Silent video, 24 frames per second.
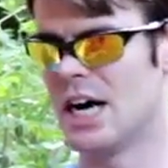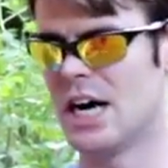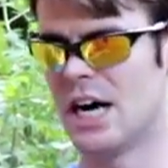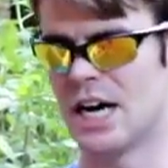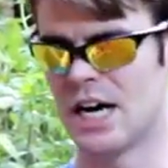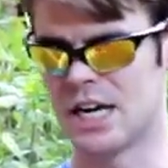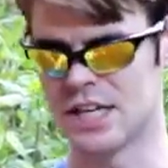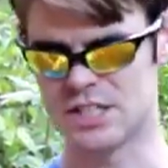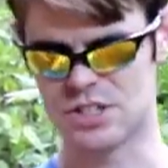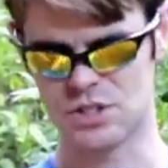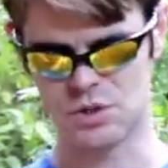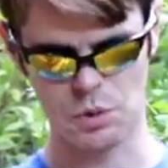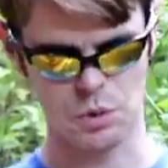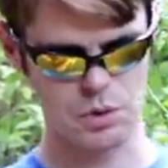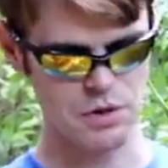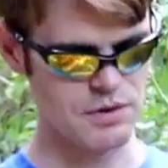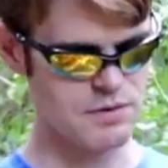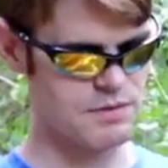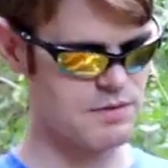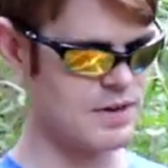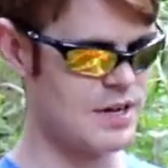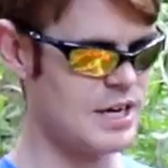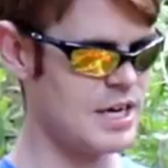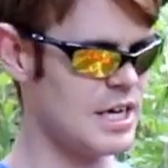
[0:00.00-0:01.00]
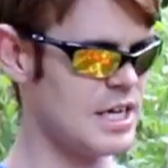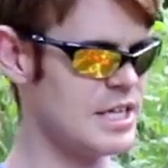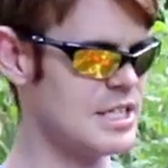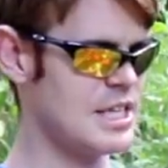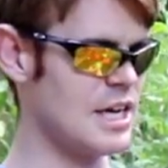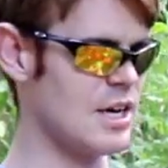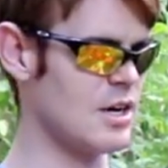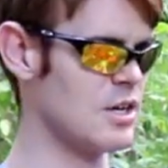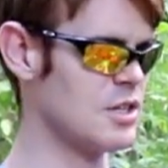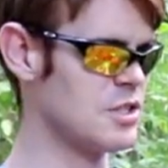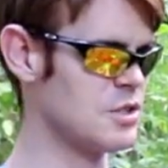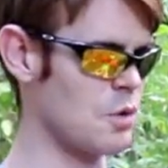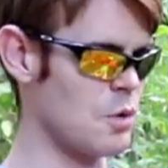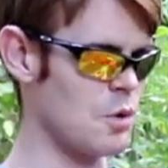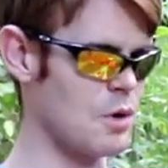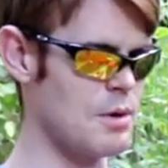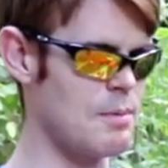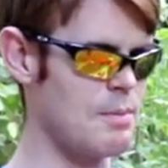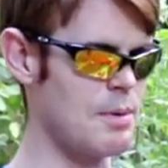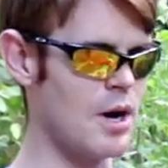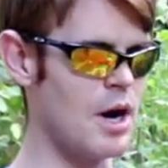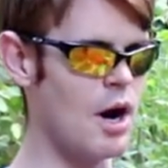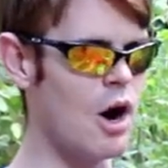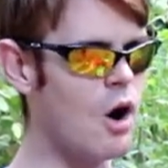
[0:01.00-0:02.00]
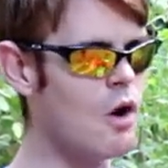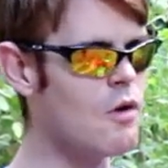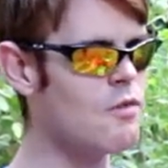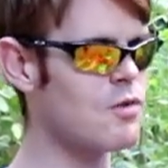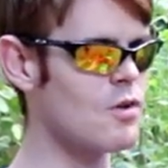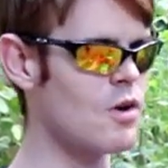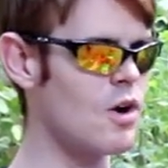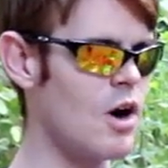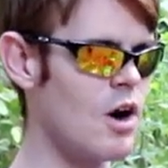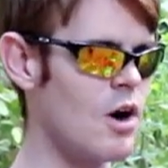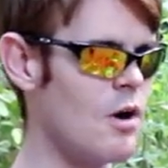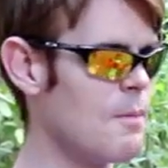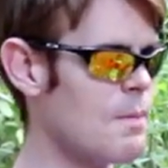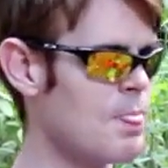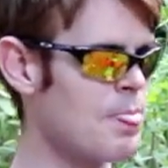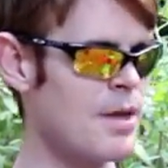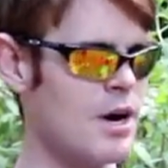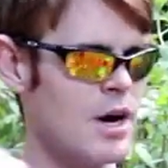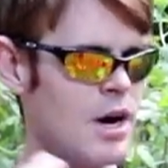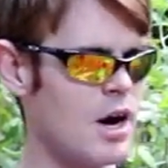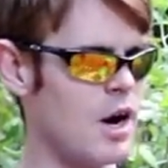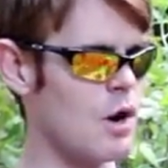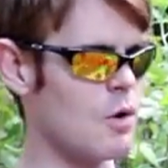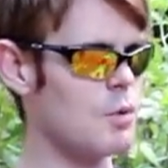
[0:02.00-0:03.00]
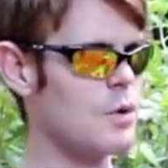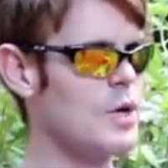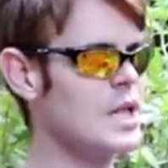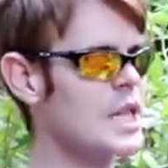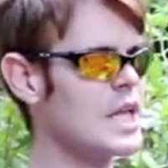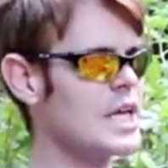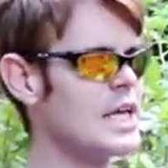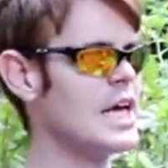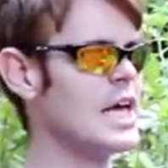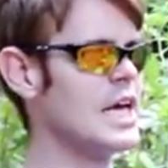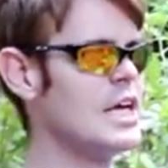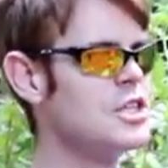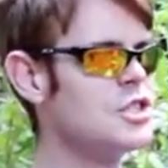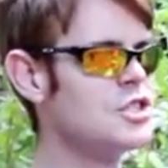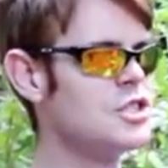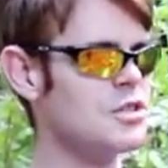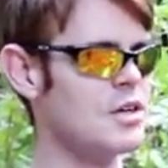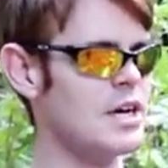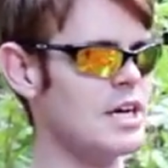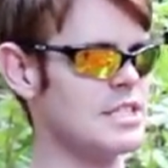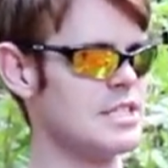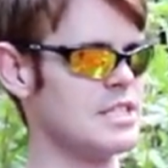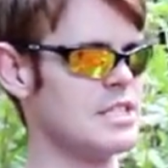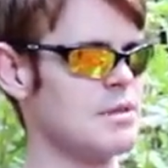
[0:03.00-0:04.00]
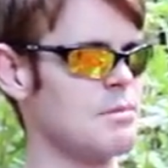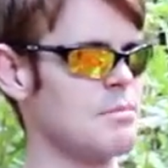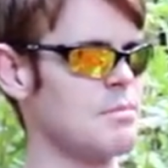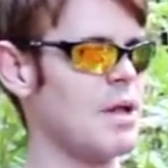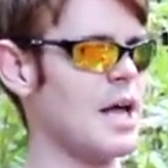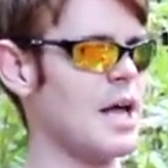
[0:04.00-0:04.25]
uh, sort of territory, but overall, a really interesting